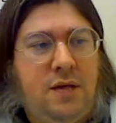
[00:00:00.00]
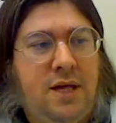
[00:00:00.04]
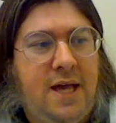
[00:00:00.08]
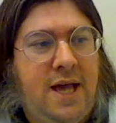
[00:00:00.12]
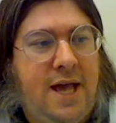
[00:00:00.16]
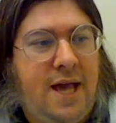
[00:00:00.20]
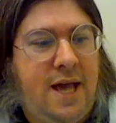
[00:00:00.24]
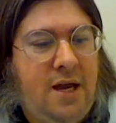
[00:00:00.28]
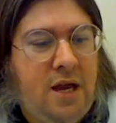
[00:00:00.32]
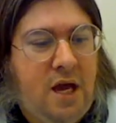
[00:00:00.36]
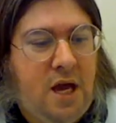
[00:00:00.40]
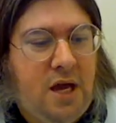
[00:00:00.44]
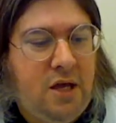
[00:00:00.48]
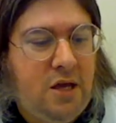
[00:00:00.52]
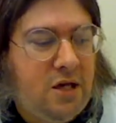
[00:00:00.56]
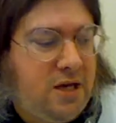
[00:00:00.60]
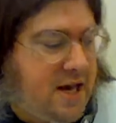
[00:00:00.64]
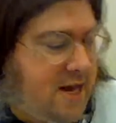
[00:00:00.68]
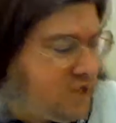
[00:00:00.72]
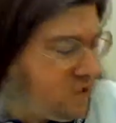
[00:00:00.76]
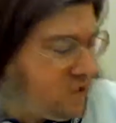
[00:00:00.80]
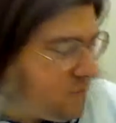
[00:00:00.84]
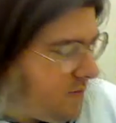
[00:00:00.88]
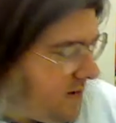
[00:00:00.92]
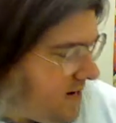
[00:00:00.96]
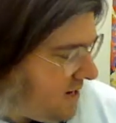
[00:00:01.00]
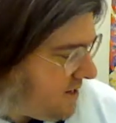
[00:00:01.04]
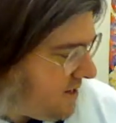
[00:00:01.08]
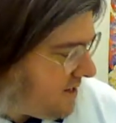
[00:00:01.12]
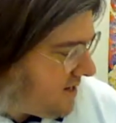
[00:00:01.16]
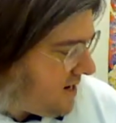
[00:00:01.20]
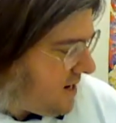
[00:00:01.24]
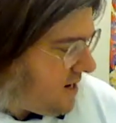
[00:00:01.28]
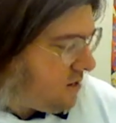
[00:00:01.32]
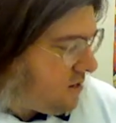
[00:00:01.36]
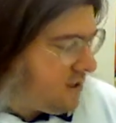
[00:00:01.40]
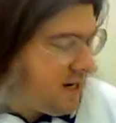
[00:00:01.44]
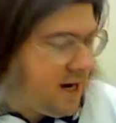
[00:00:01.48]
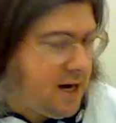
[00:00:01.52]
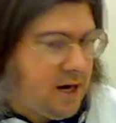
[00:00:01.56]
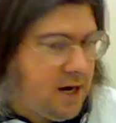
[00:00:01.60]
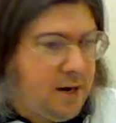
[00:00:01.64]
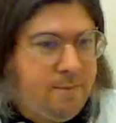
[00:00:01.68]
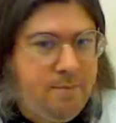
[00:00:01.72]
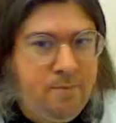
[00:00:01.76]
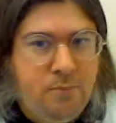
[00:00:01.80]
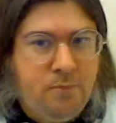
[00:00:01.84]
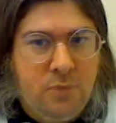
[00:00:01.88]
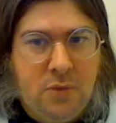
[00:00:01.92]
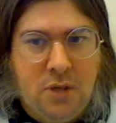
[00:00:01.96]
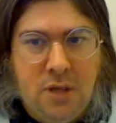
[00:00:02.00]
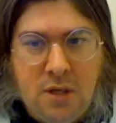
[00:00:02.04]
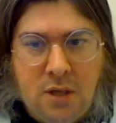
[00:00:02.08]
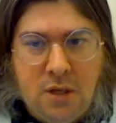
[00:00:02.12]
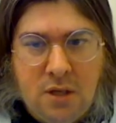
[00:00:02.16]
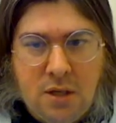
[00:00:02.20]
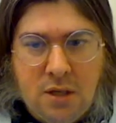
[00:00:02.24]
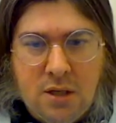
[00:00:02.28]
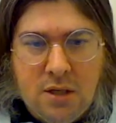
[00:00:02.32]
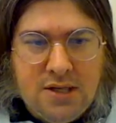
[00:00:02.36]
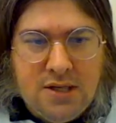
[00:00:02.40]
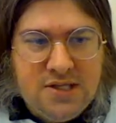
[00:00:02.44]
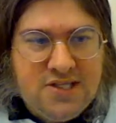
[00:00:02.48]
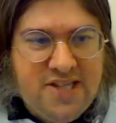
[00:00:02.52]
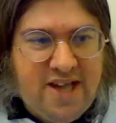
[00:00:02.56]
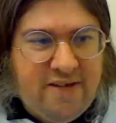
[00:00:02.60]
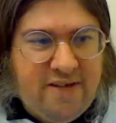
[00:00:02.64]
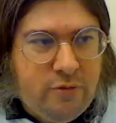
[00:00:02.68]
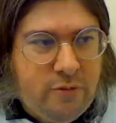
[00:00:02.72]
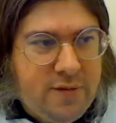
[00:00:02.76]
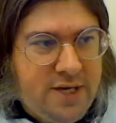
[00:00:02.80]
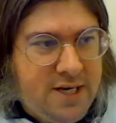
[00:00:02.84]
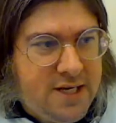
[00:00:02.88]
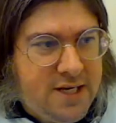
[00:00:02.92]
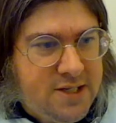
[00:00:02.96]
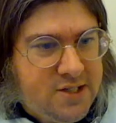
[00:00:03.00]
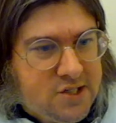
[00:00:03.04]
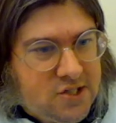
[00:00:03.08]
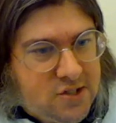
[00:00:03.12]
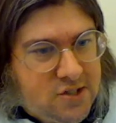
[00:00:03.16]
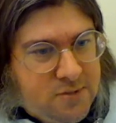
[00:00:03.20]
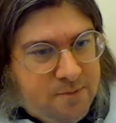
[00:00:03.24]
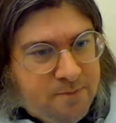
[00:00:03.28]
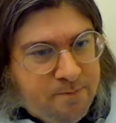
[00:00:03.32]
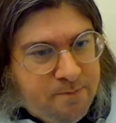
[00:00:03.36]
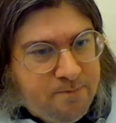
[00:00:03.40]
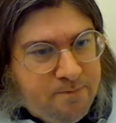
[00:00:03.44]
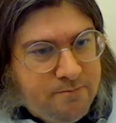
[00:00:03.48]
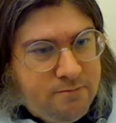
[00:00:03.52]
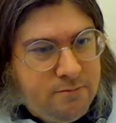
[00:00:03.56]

yeah. Now you can ask me anything. I don't care. Seven minutes.